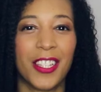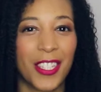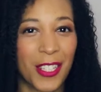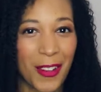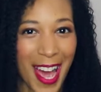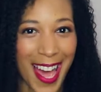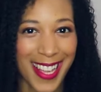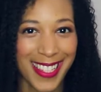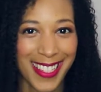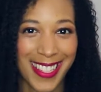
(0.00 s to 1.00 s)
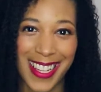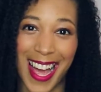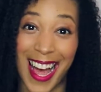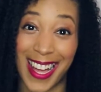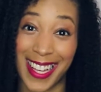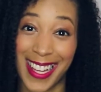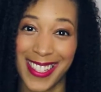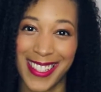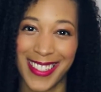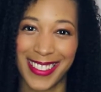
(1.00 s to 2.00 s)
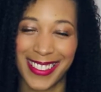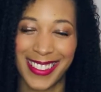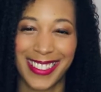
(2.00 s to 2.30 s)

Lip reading: You asked, I answered.